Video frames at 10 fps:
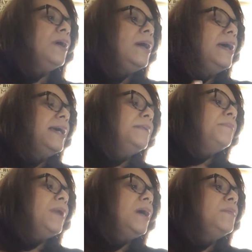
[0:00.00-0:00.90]

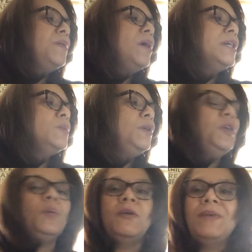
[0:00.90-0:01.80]
and unpause when
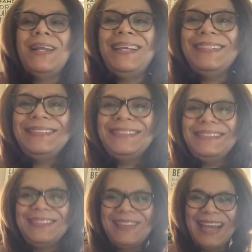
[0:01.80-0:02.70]
you are ready.
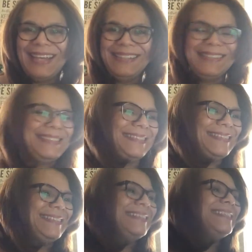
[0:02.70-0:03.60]
Okay?
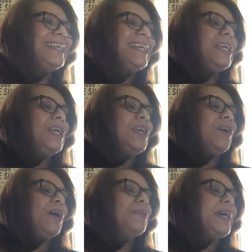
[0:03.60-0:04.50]

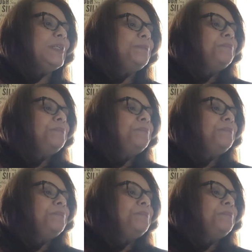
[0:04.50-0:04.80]
All right.